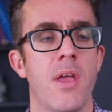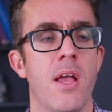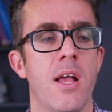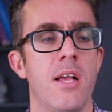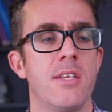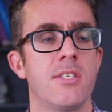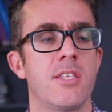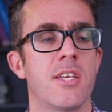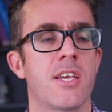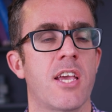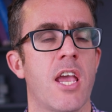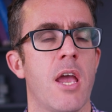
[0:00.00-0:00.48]

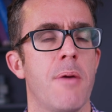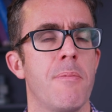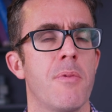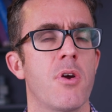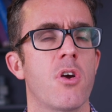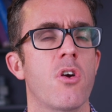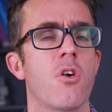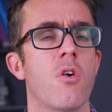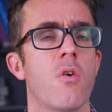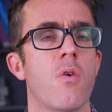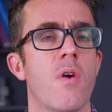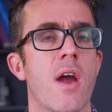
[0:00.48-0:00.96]
As the
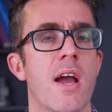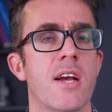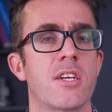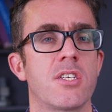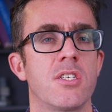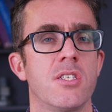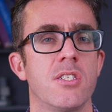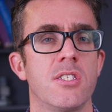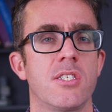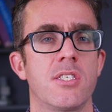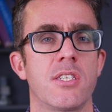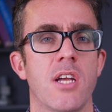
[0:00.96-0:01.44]
chemical
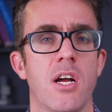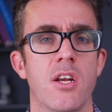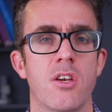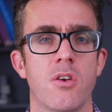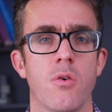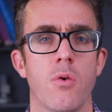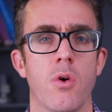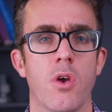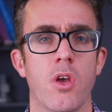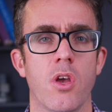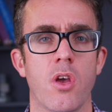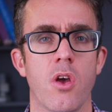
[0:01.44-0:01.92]
reactions start
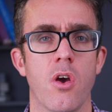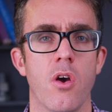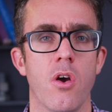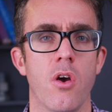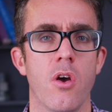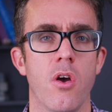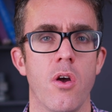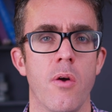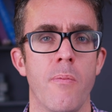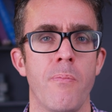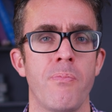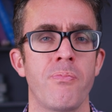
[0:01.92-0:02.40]
to
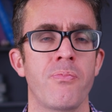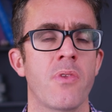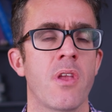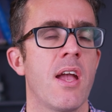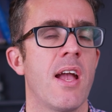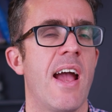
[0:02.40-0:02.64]
occur